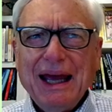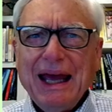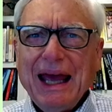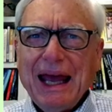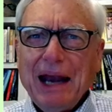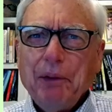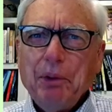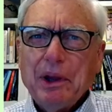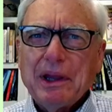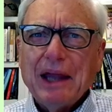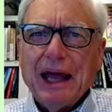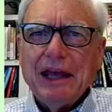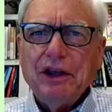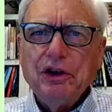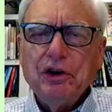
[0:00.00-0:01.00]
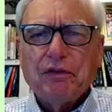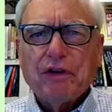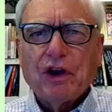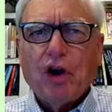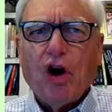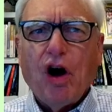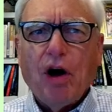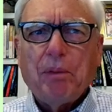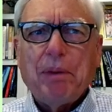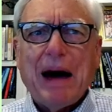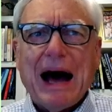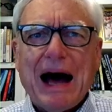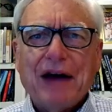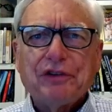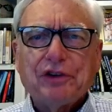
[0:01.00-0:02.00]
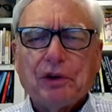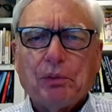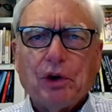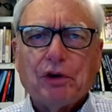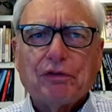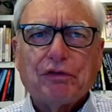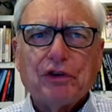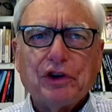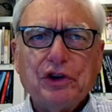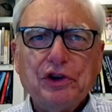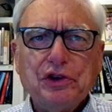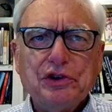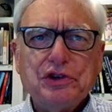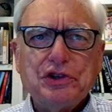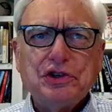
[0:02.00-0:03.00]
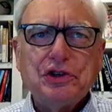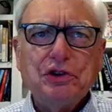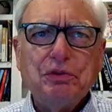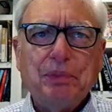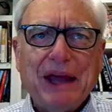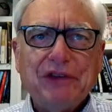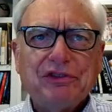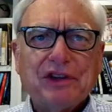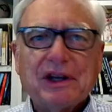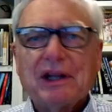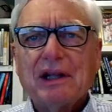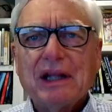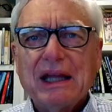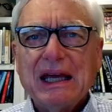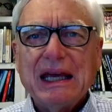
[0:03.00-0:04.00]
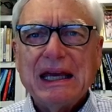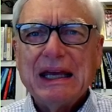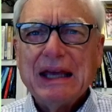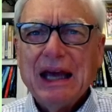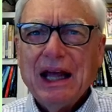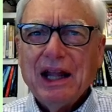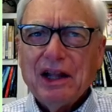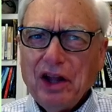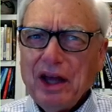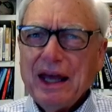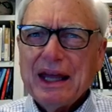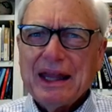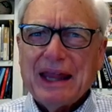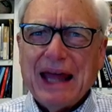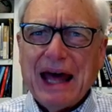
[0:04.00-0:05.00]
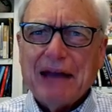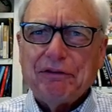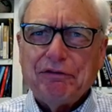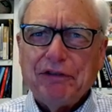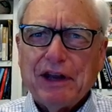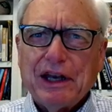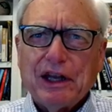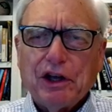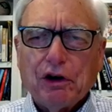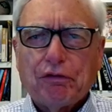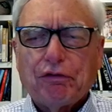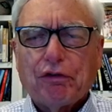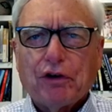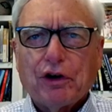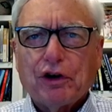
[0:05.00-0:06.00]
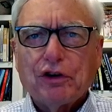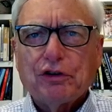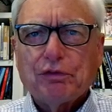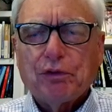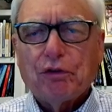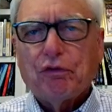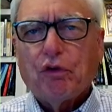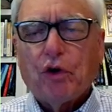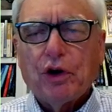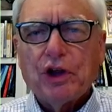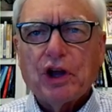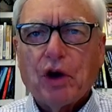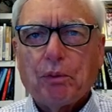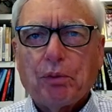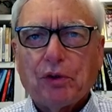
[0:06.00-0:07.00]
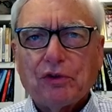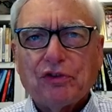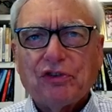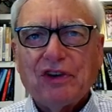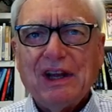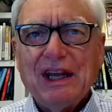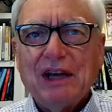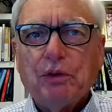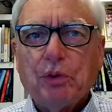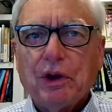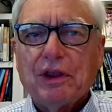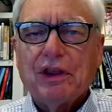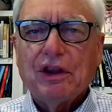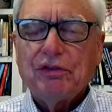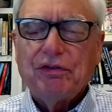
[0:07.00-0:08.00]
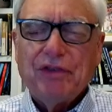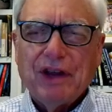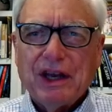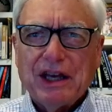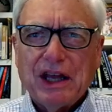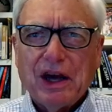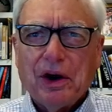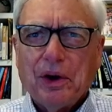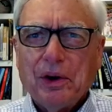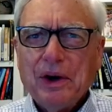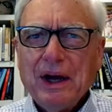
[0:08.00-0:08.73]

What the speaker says: And I would like you, if at all possible, for you to basically look at that video first before you proceed with this video.